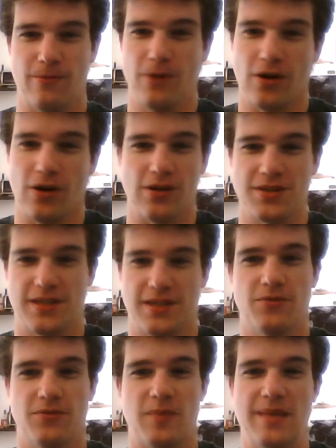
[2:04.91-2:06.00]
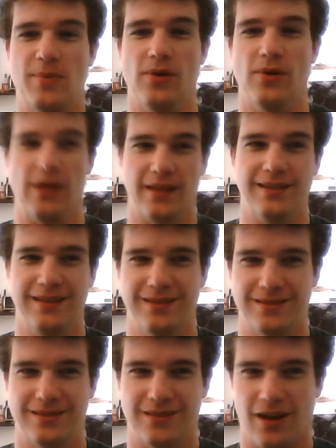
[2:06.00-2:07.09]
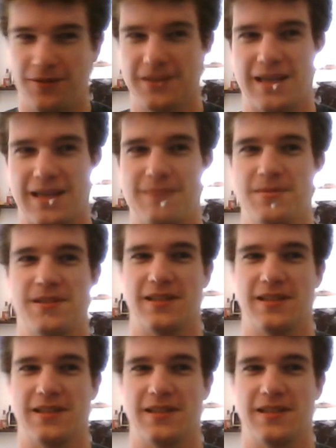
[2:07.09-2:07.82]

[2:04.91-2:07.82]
We're all sinful people, and oftentimes,